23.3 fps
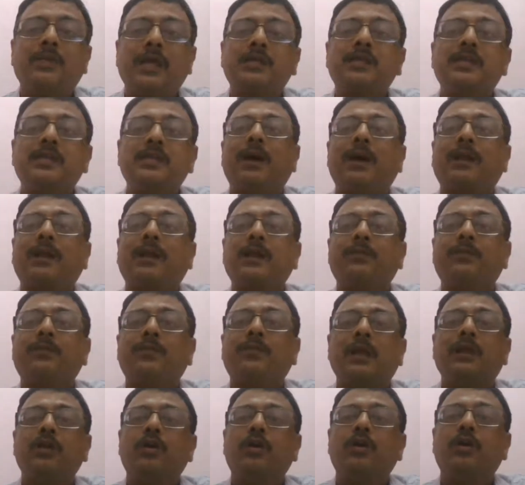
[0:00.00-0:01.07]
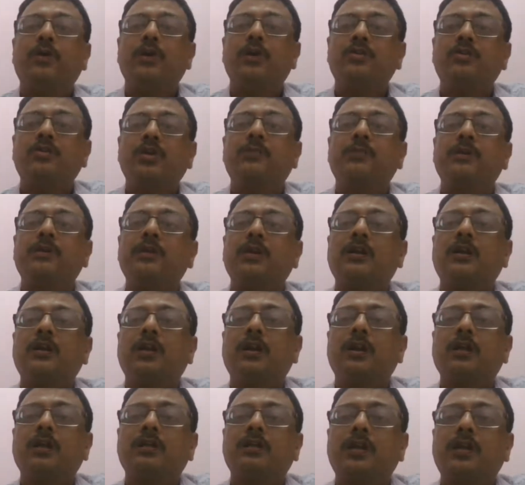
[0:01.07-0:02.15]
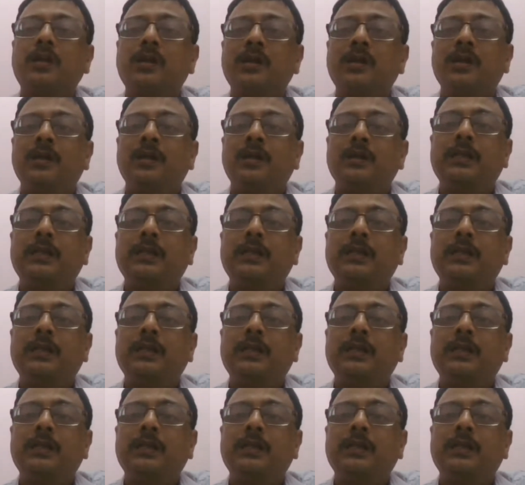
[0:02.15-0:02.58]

there is a market failure for some reason or other,